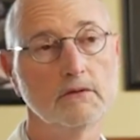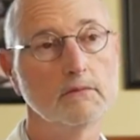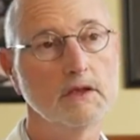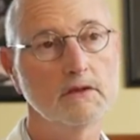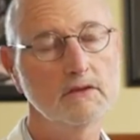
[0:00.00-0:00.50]

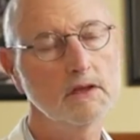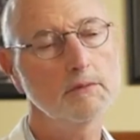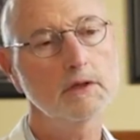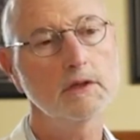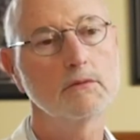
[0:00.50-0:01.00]
because
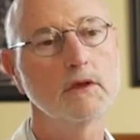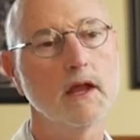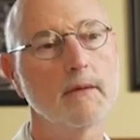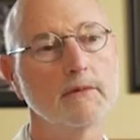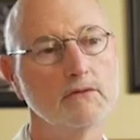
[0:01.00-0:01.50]
typically what
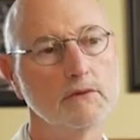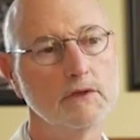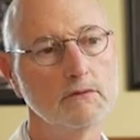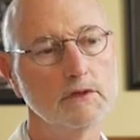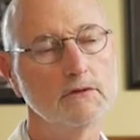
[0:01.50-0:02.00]
happens when you
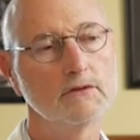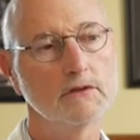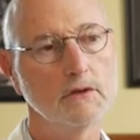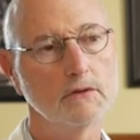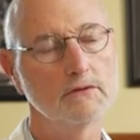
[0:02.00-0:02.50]
reduce a
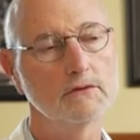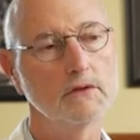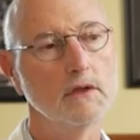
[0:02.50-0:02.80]
dose